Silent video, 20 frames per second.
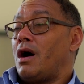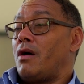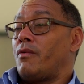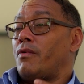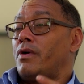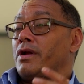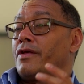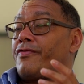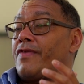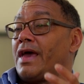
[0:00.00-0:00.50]
I
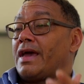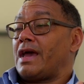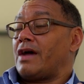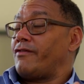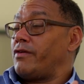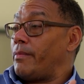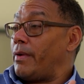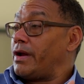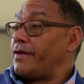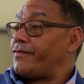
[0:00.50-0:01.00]
want to thank
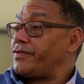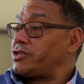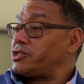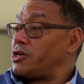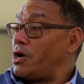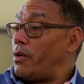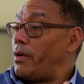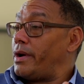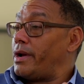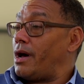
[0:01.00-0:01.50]
everybody for
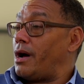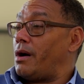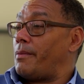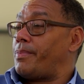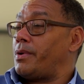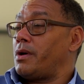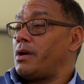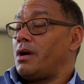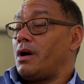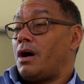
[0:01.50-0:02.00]
showing
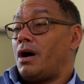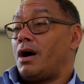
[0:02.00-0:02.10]
up.